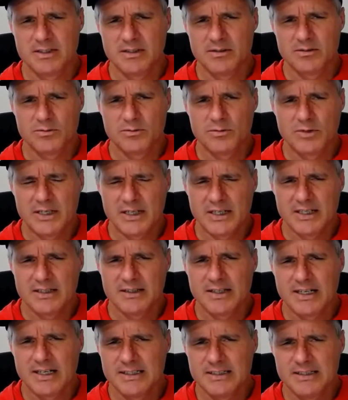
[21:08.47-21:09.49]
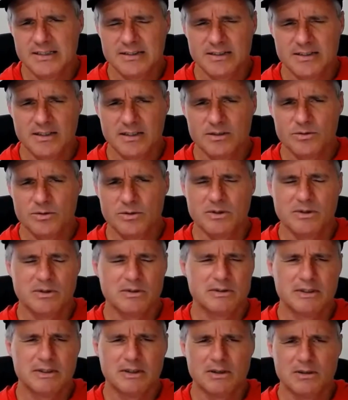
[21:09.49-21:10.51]
Running in 90s and 100
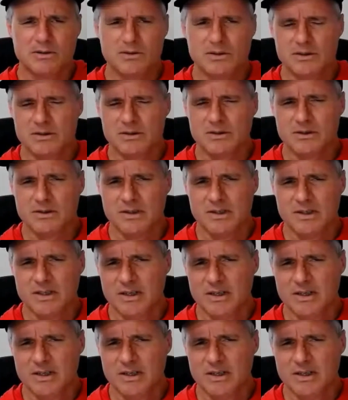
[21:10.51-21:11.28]
all year